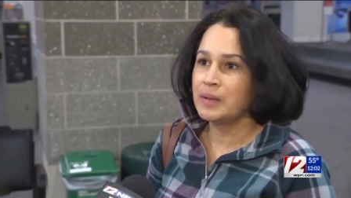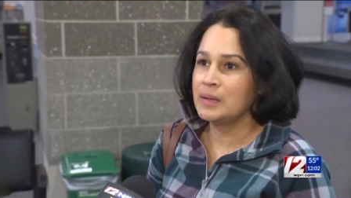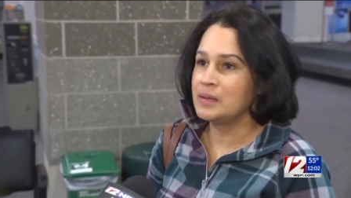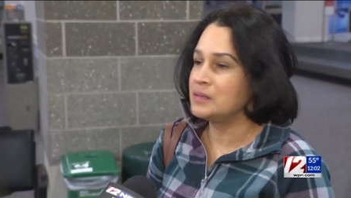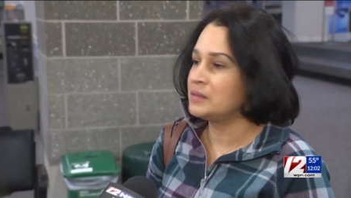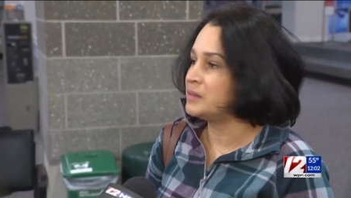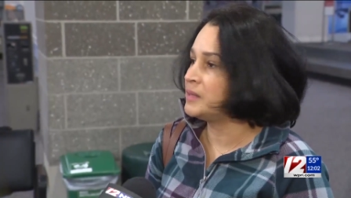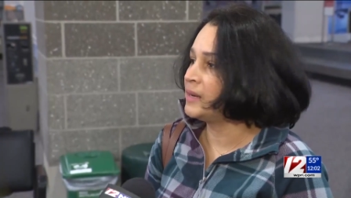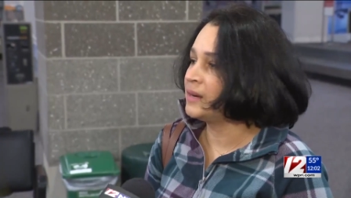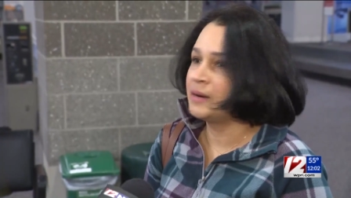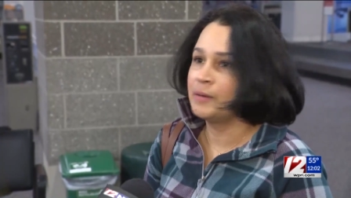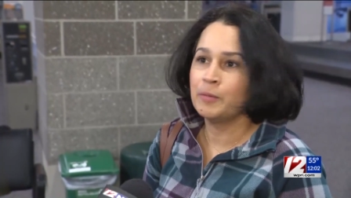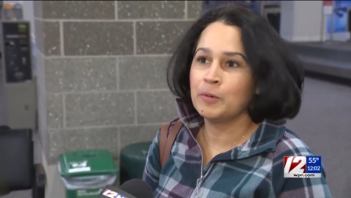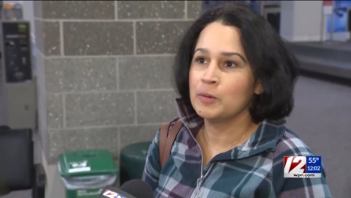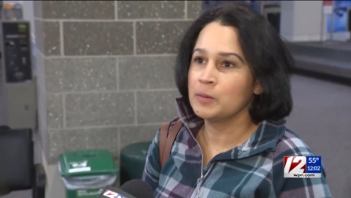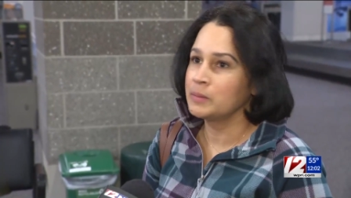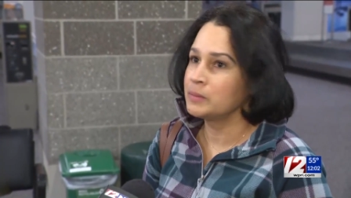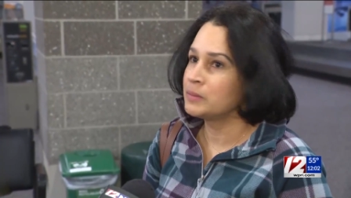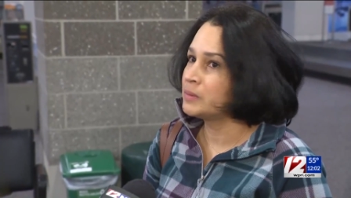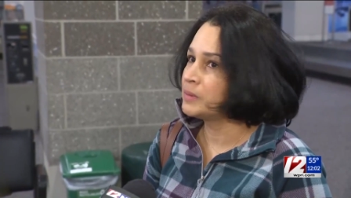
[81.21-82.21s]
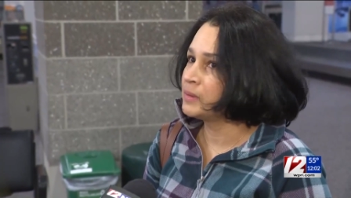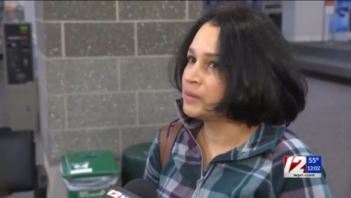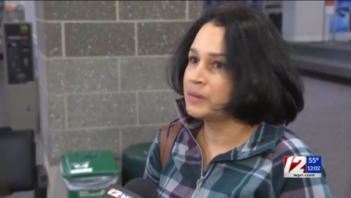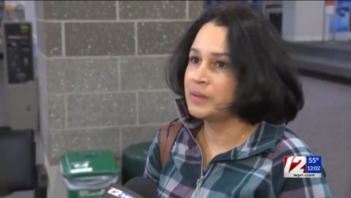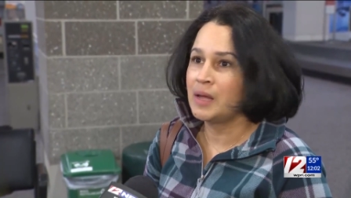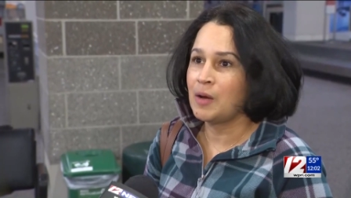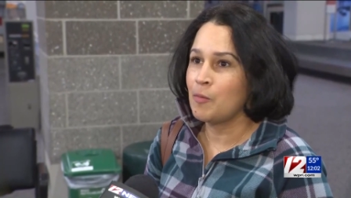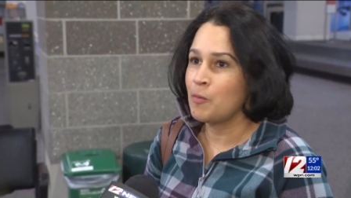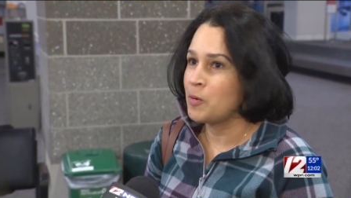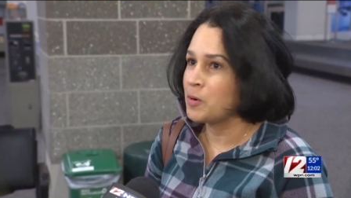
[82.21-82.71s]
It's terrible,
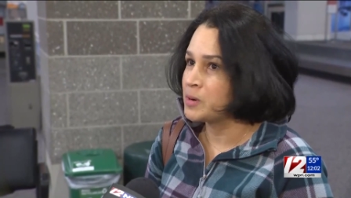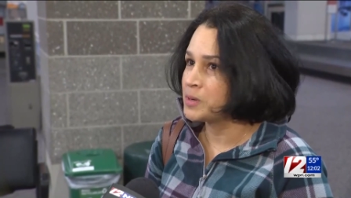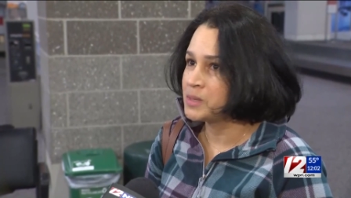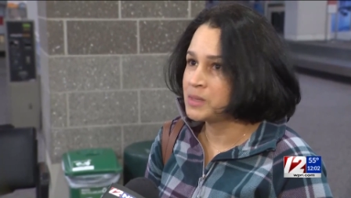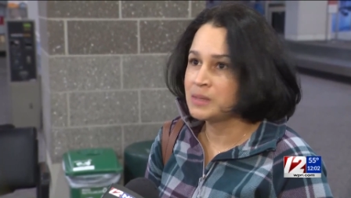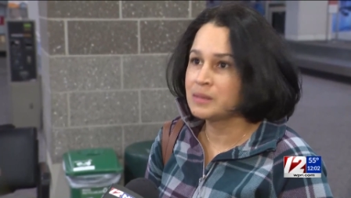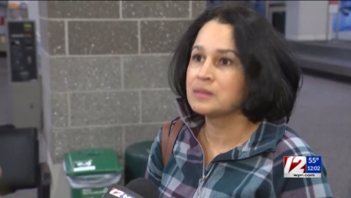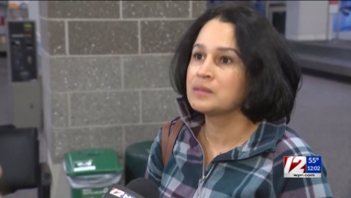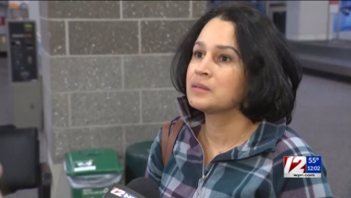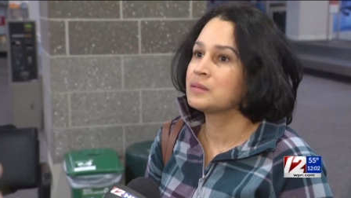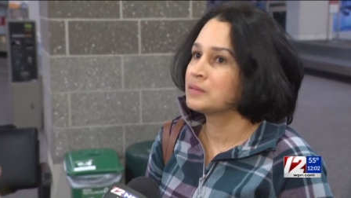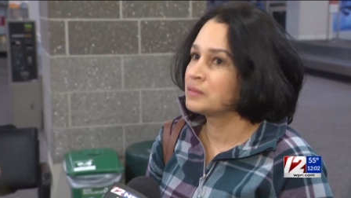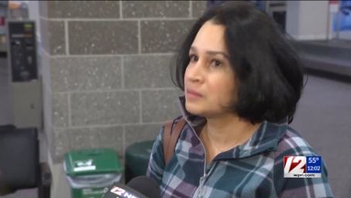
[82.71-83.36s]
the worst.